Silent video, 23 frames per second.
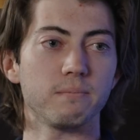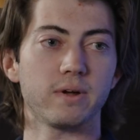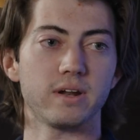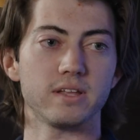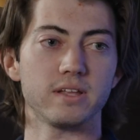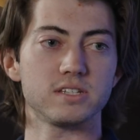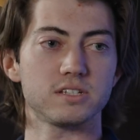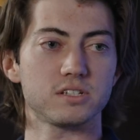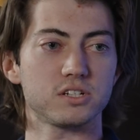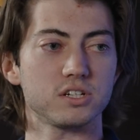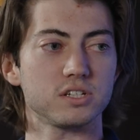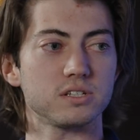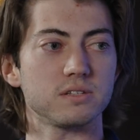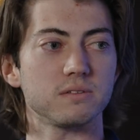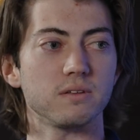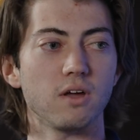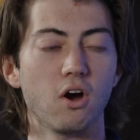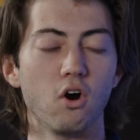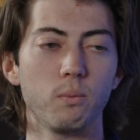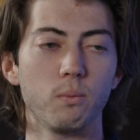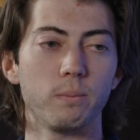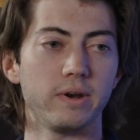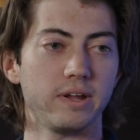but it's just
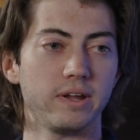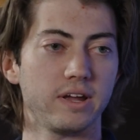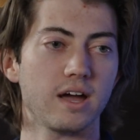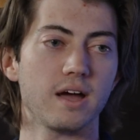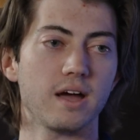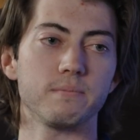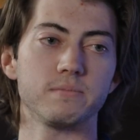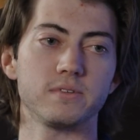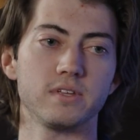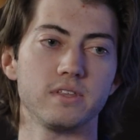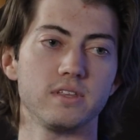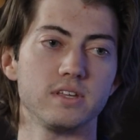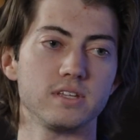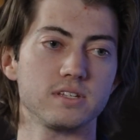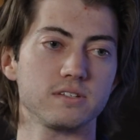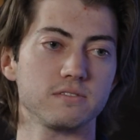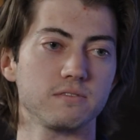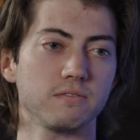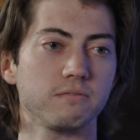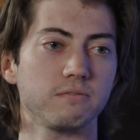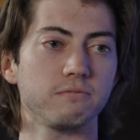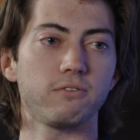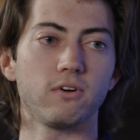opening up to this
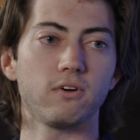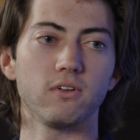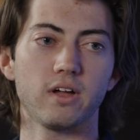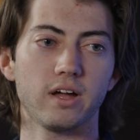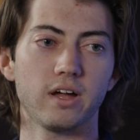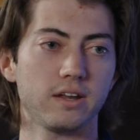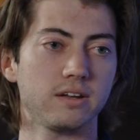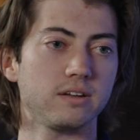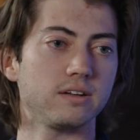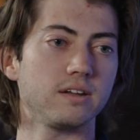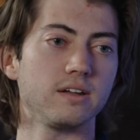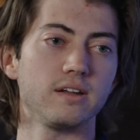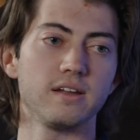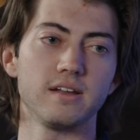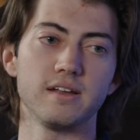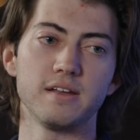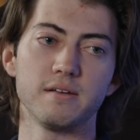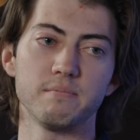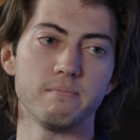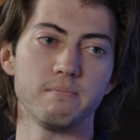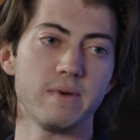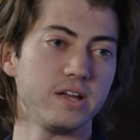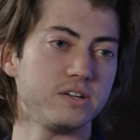full-on
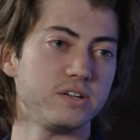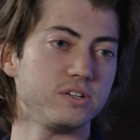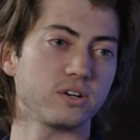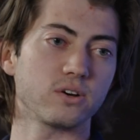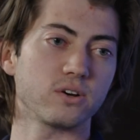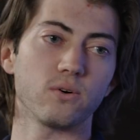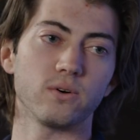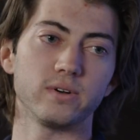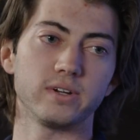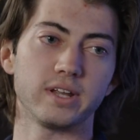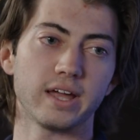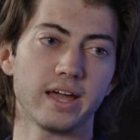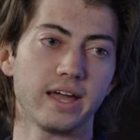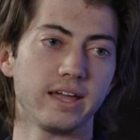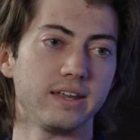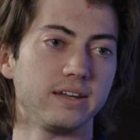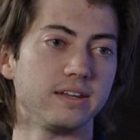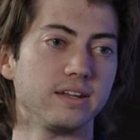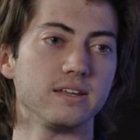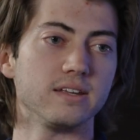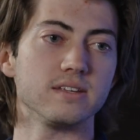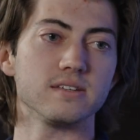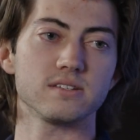major chord to
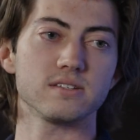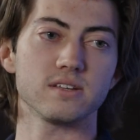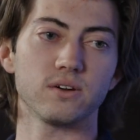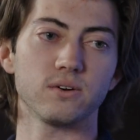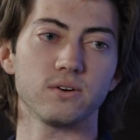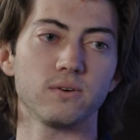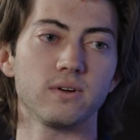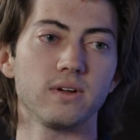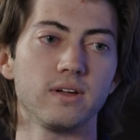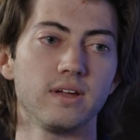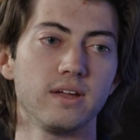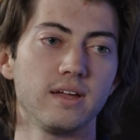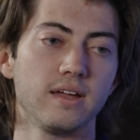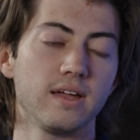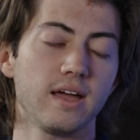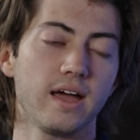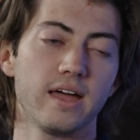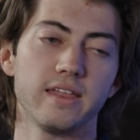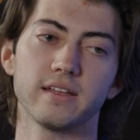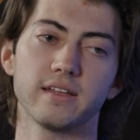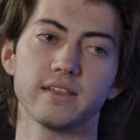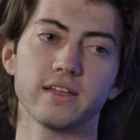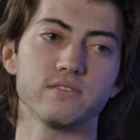end it. So
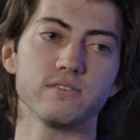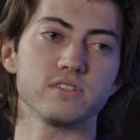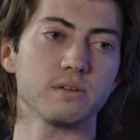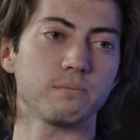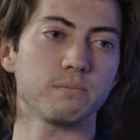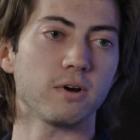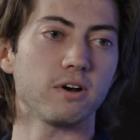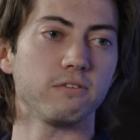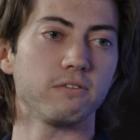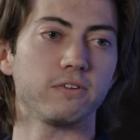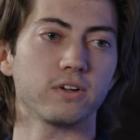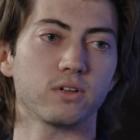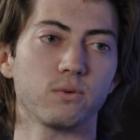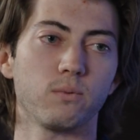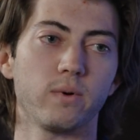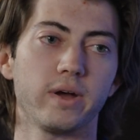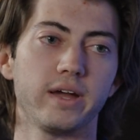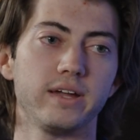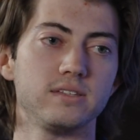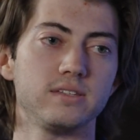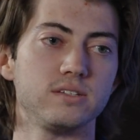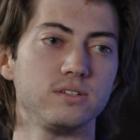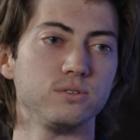I think that was the perfect
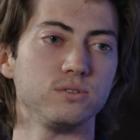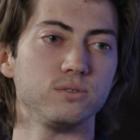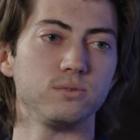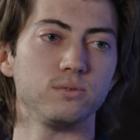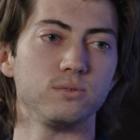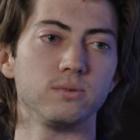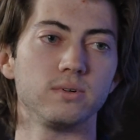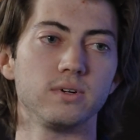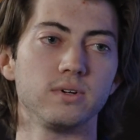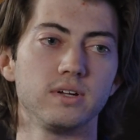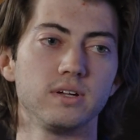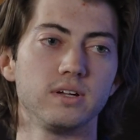way to